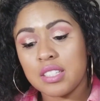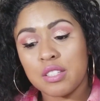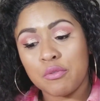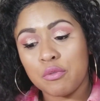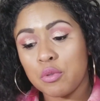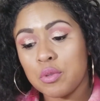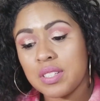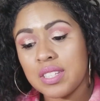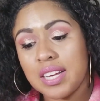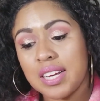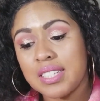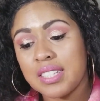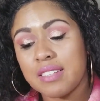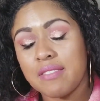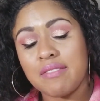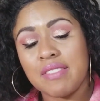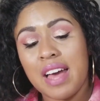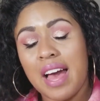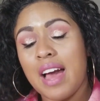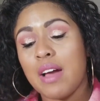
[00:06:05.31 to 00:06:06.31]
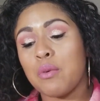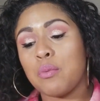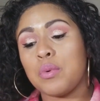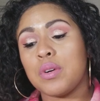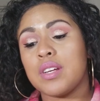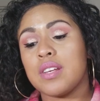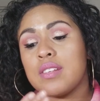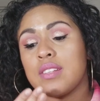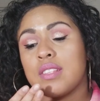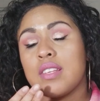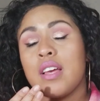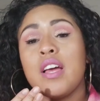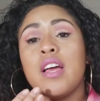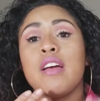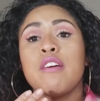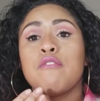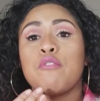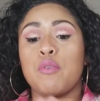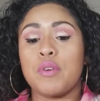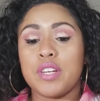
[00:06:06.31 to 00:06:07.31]
The full size of that was
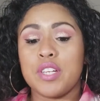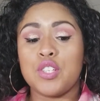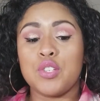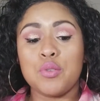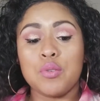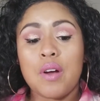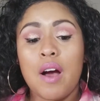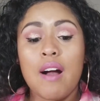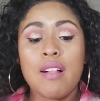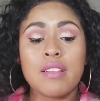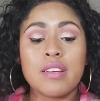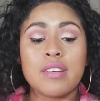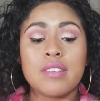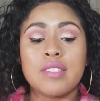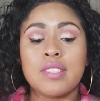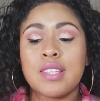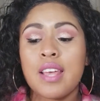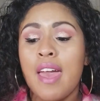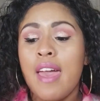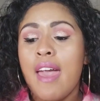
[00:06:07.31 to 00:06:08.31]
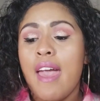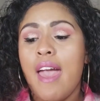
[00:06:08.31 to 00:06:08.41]
$42,